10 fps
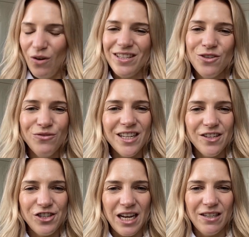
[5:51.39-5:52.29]
it's not really a
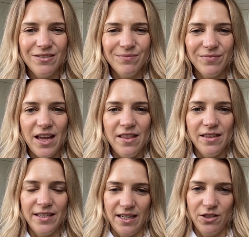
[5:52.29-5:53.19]
gel in the
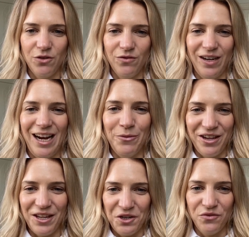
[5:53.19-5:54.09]
sense of how I
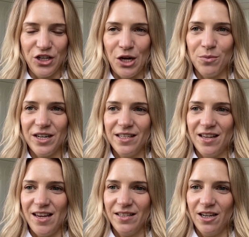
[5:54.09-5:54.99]
think of gel, but
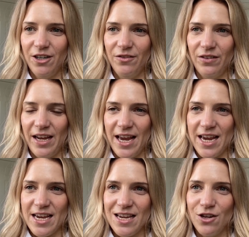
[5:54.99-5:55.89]
it's kind of
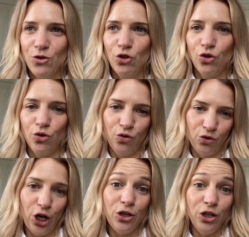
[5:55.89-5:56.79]
a
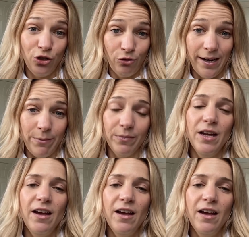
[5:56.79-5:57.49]
coconut cream.